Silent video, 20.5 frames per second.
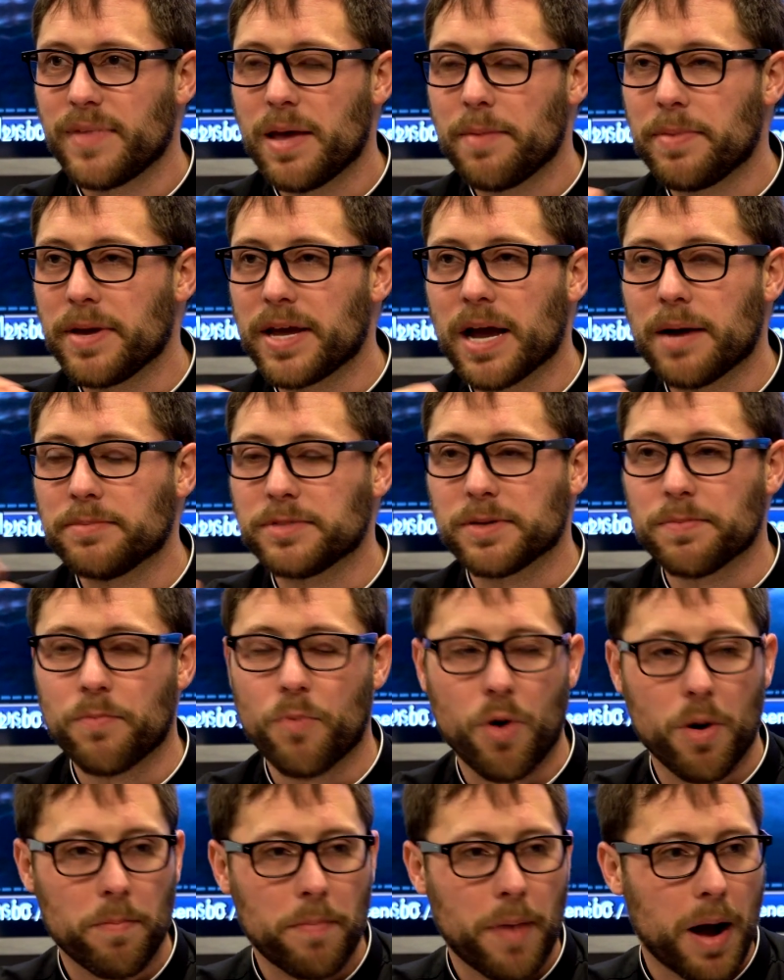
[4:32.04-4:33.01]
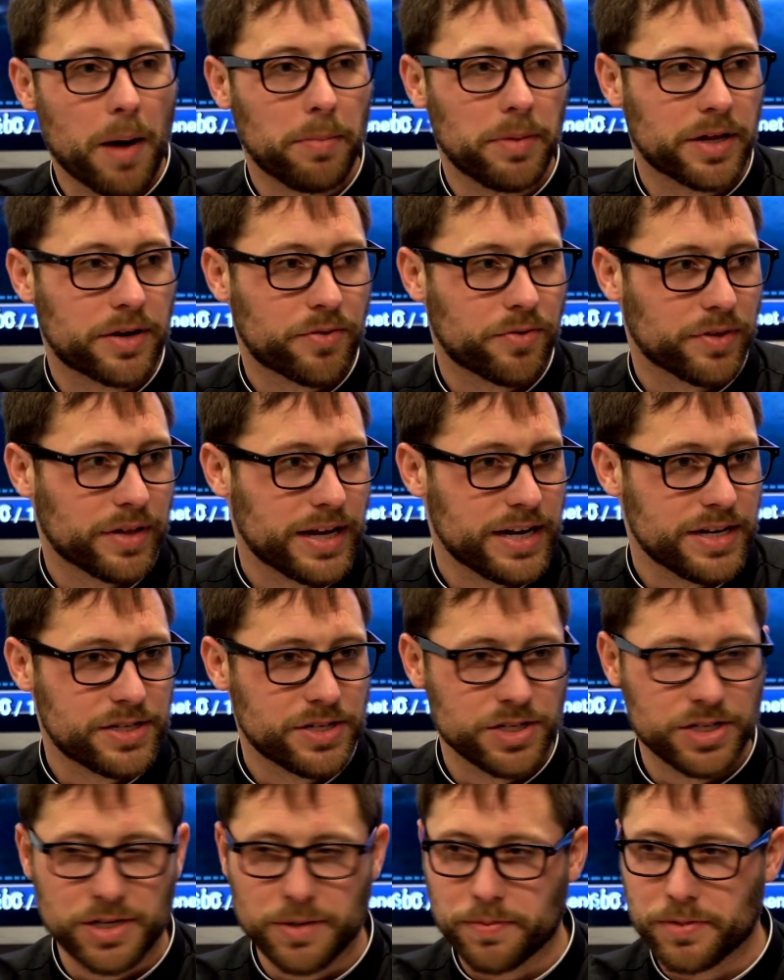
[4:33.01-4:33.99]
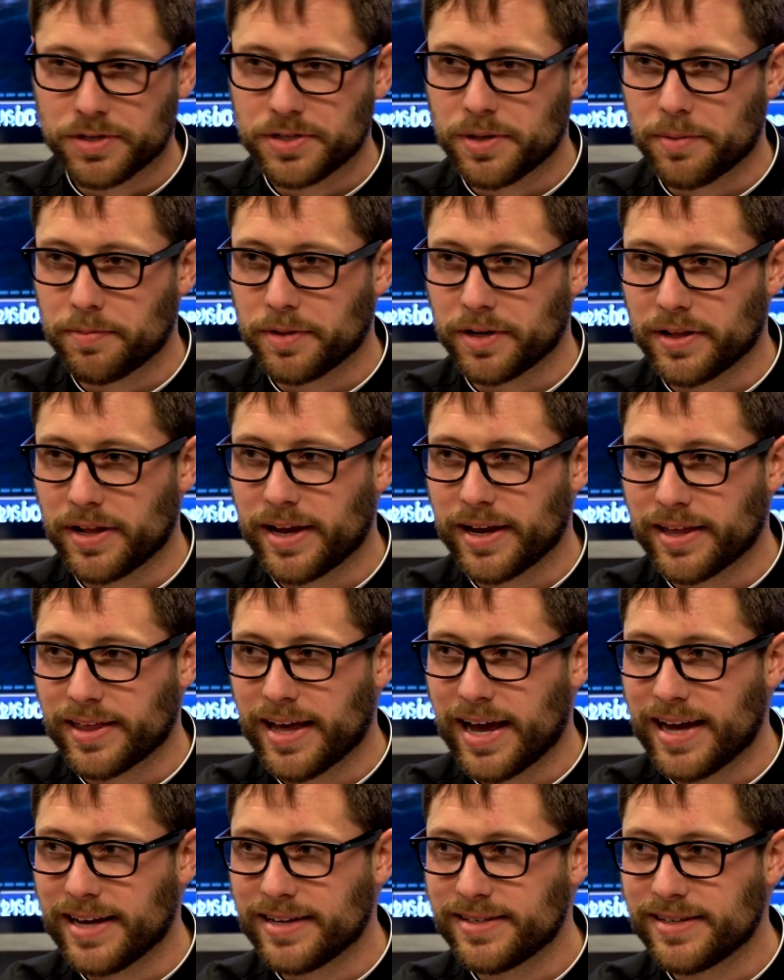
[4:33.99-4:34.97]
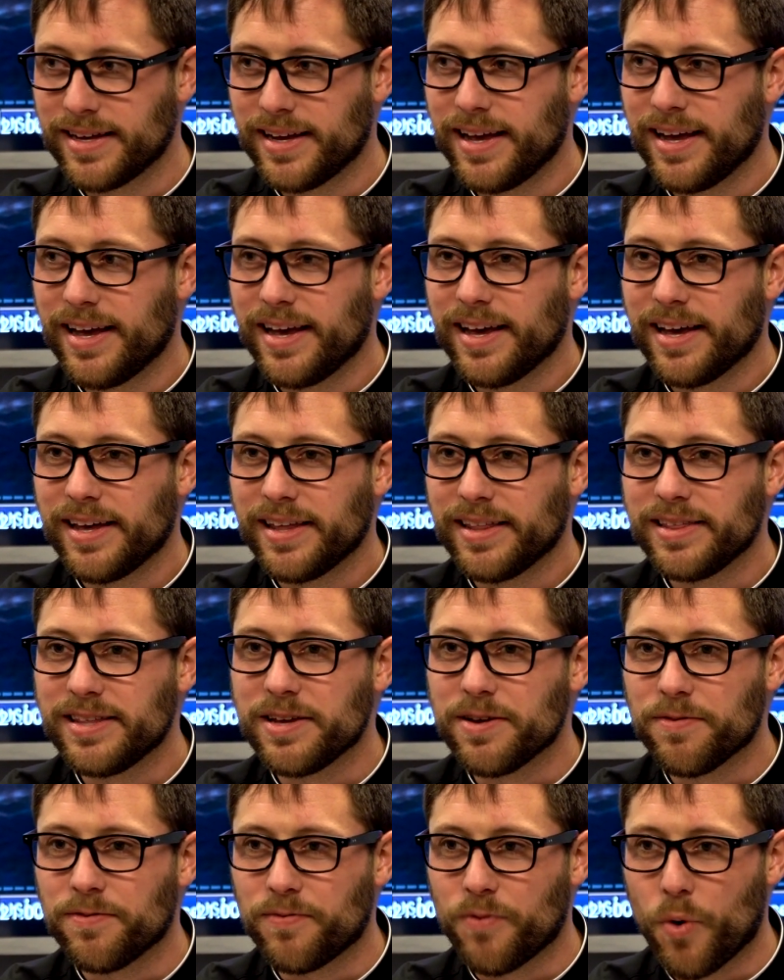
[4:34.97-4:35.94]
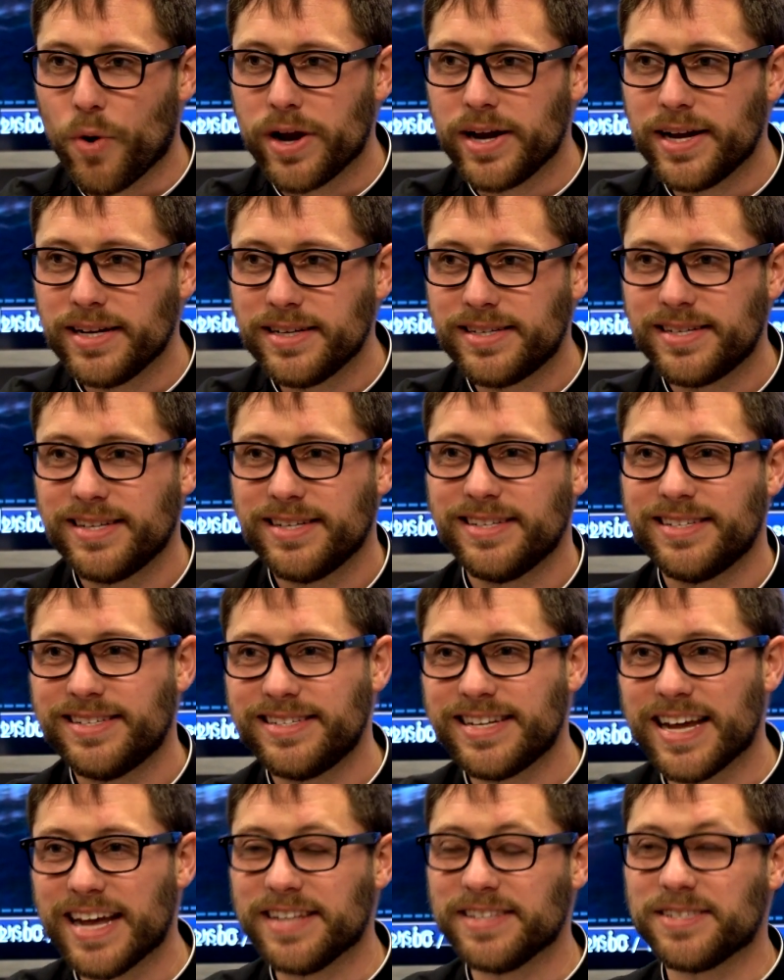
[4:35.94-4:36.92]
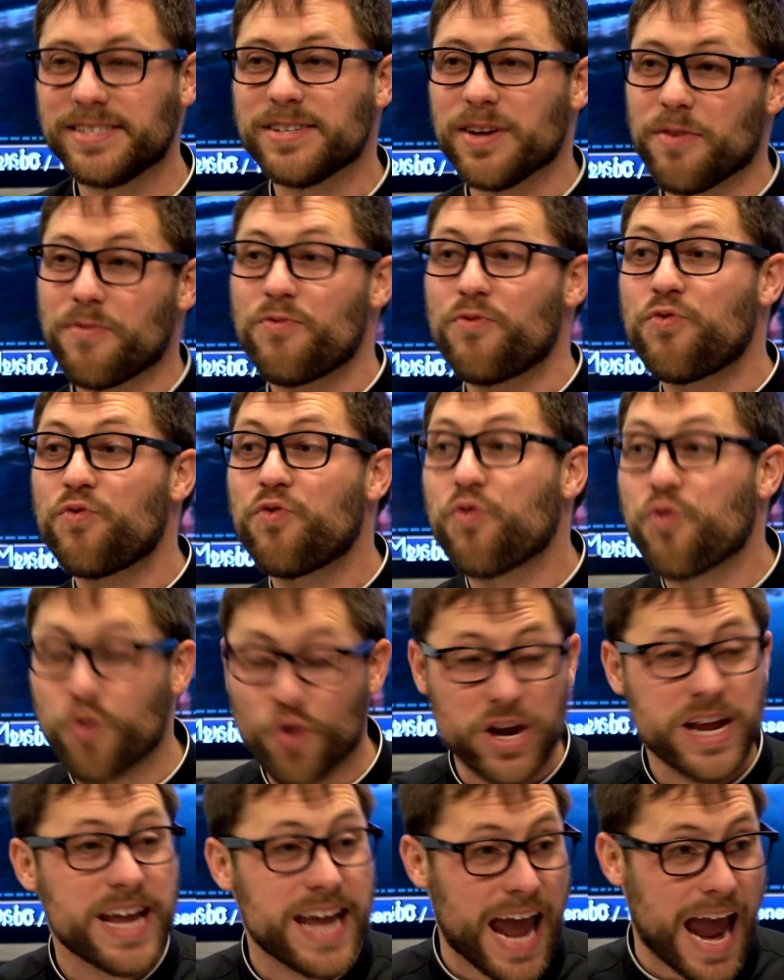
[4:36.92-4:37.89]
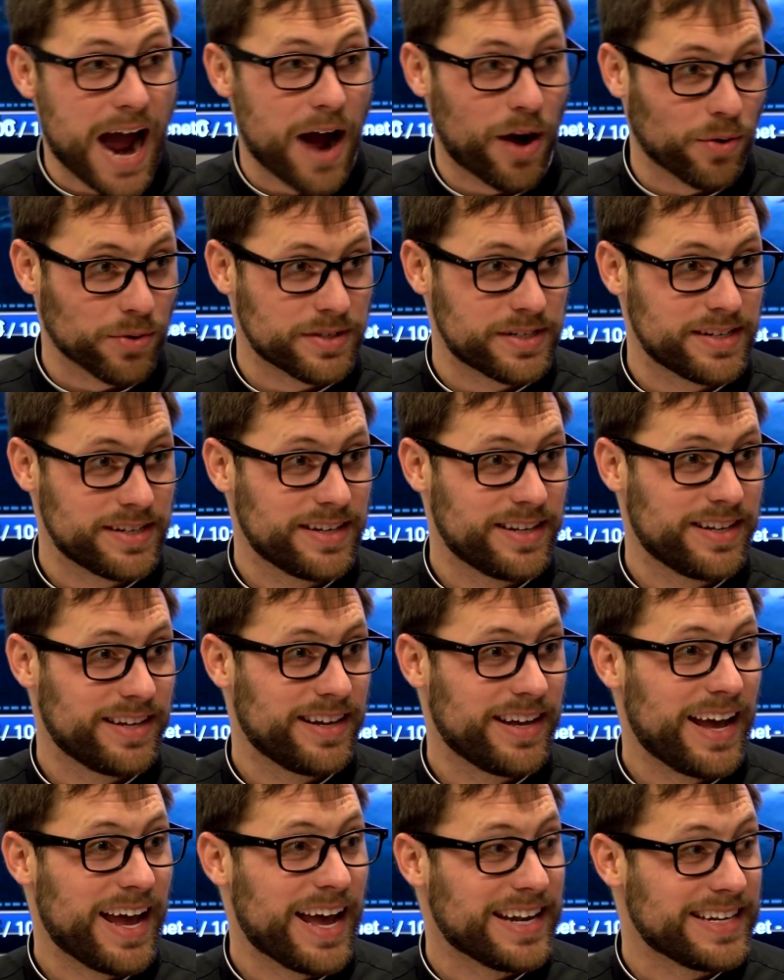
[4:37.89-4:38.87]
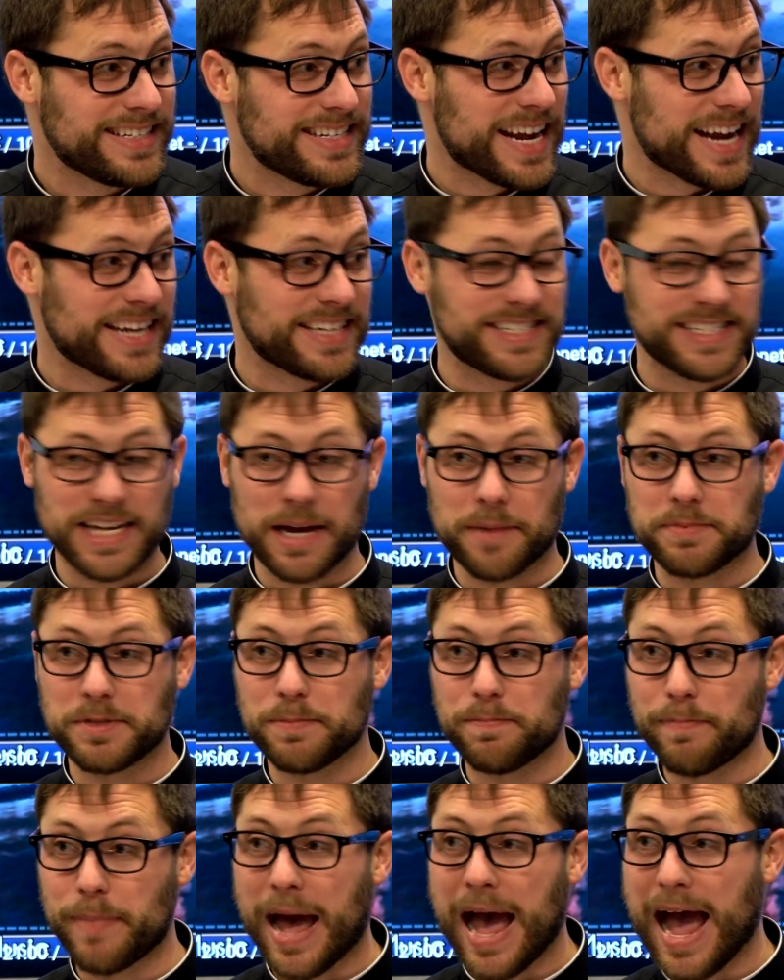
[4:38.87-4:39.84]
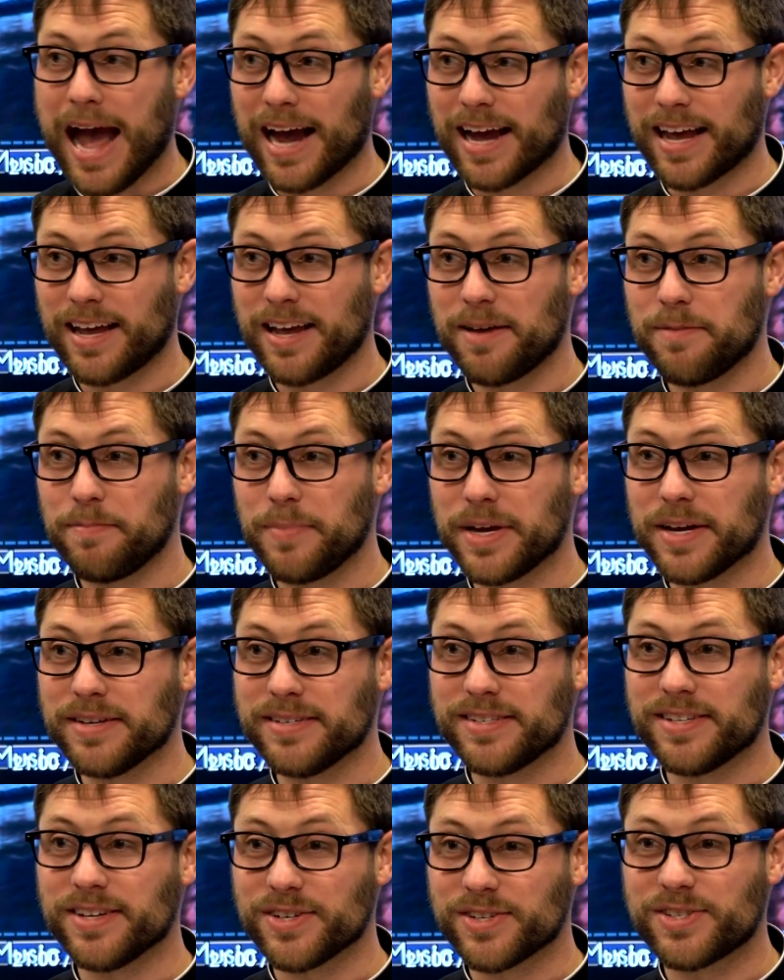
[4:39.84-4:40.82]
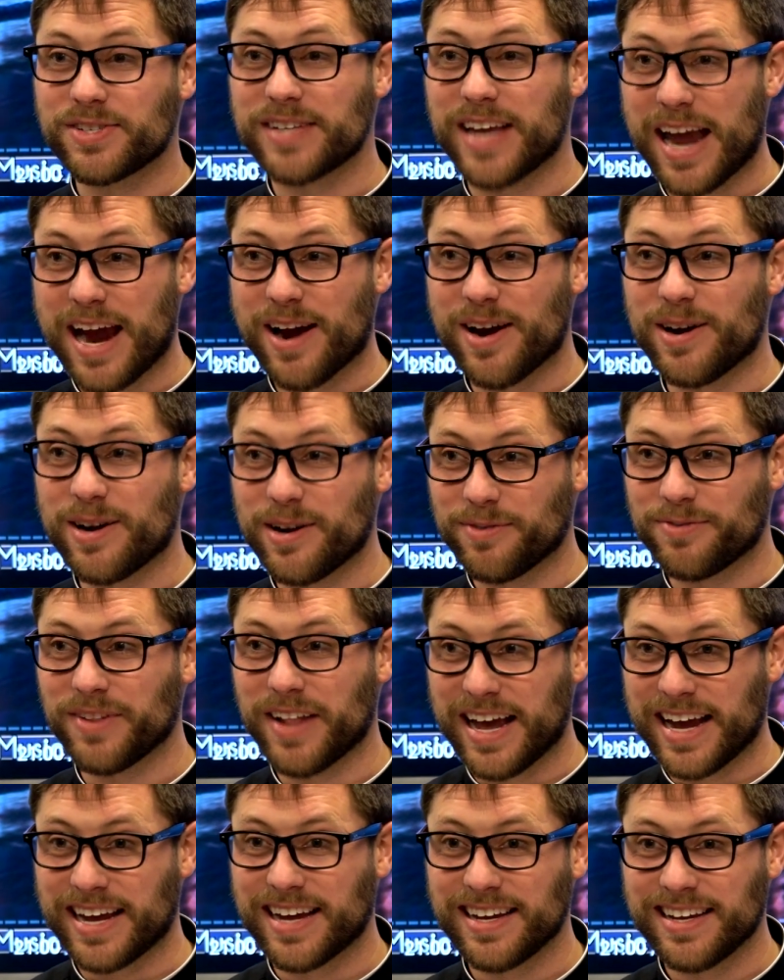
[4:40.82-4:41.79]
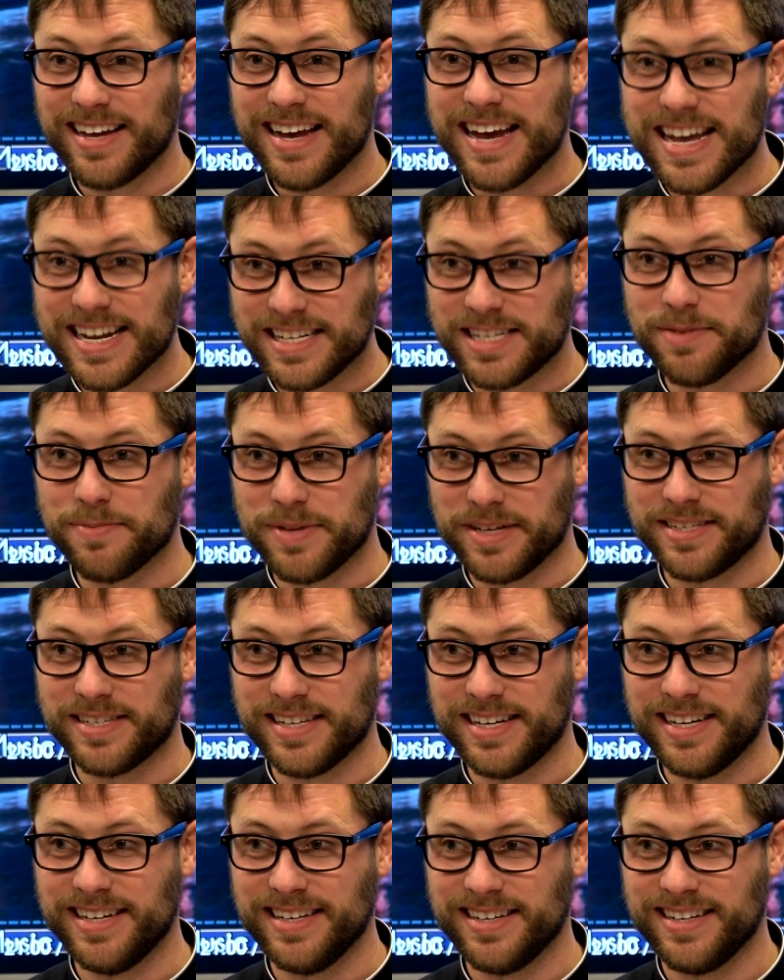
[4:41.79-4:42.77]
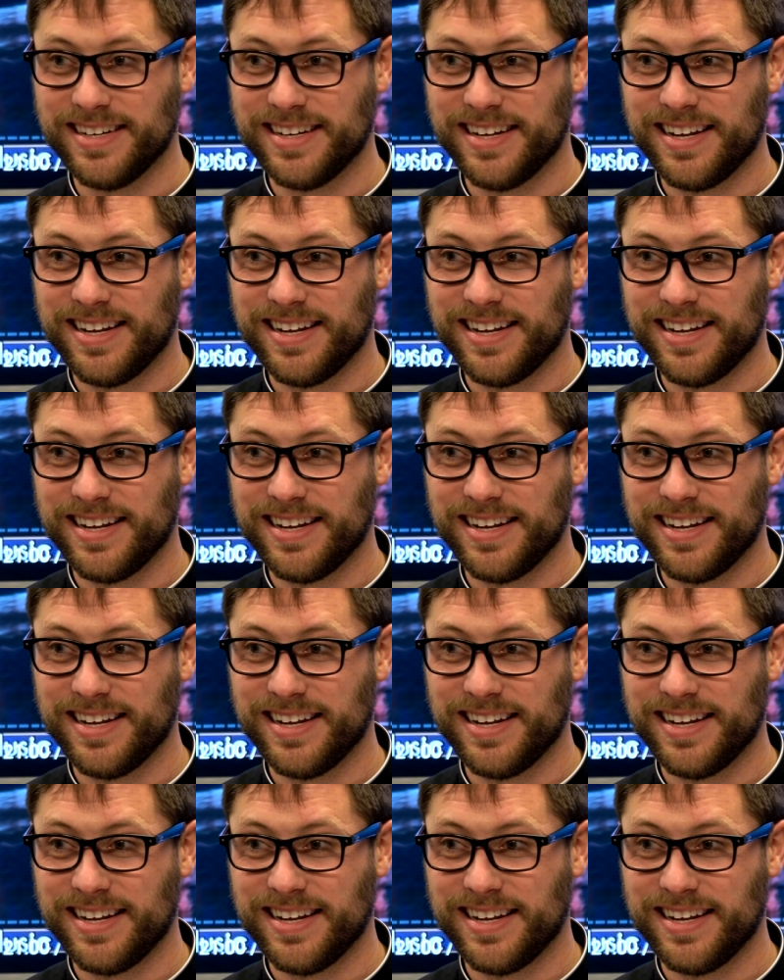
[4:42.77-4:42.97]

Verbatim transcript: it becomes a more public relationship or something like that. The avoidant tends to freak out and take steps back because they're scared of like intimacy.